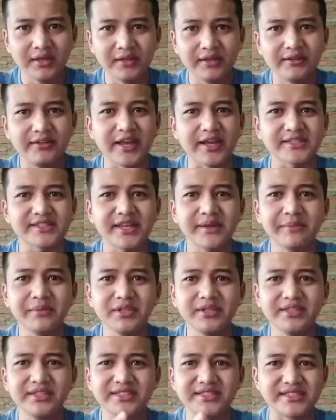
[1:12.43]
The
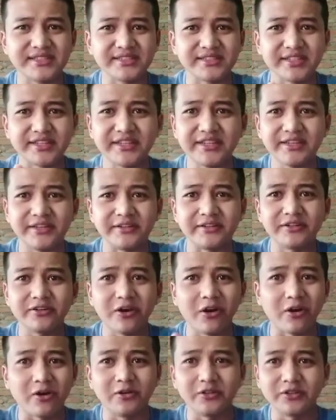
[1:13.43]
examples listed here
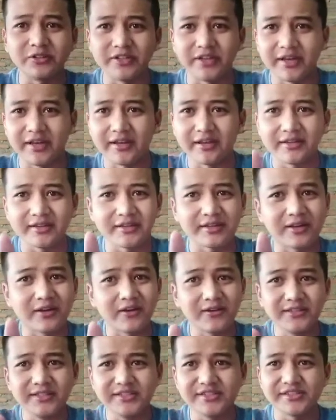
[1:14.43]
are not
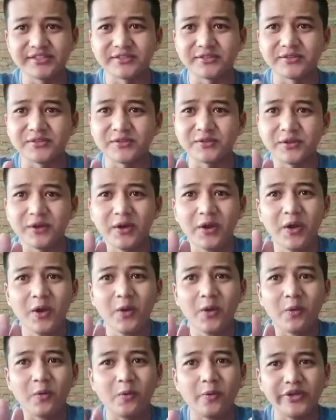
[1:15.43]
conditions
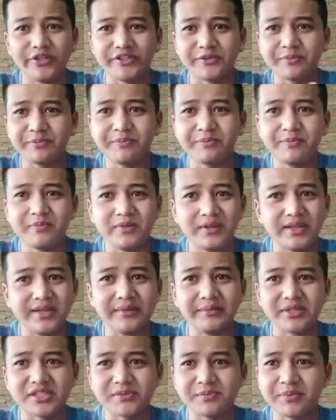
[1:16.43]
which
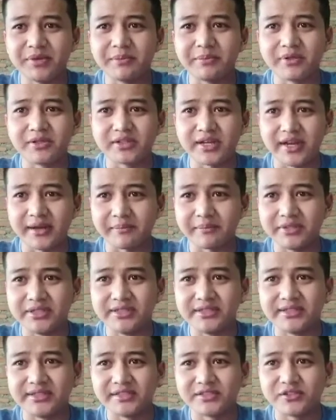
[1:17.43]
limit people's
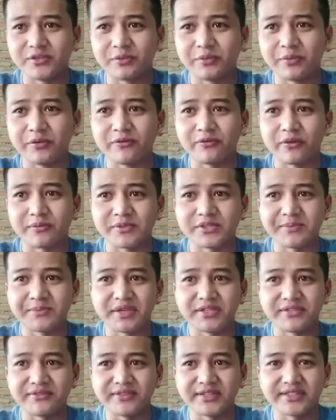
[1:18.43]
abilities to perform
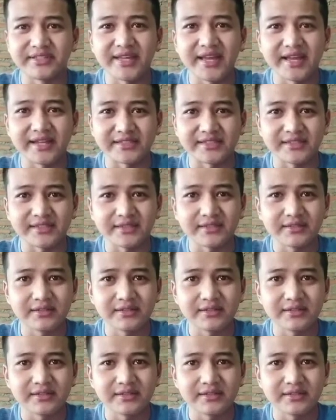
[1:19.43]
specific tasks.